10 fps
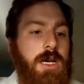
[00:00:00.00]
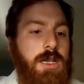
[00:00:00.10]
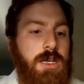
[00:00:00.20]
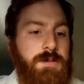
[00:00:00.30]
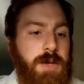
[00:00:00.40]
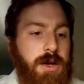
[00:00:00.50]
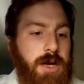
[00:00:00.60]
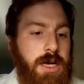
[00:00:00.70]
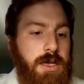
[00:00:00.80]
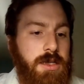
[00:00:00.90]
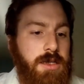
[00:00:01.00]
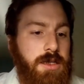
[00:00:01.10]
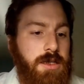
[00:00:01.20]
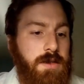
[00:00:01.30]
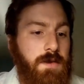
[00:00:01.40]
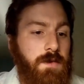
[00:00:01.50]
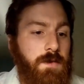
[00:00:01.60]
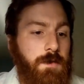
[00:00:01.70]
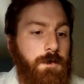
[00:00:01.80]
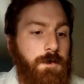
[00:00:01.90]
this beer is
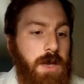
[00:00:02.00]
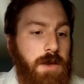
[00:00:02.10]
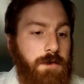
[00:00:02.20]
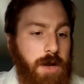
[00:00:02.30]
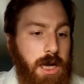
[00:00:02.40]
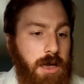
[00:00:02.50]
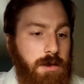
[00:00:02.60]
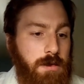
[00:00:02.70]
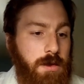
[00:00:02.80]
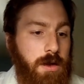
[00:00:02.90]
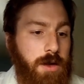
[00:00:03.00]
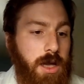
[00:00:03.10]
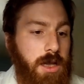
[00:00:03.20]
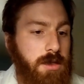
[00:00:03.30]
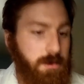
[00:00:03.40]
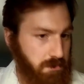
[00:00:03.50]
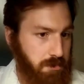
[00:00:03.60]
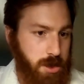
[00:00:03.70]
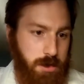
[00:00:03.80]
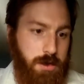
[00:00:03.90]
vegan friendly. Okay, that's
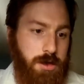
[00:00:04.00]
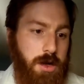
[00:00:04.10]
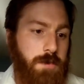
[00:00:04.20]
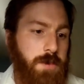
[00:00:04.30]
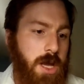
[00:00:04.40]
good to know.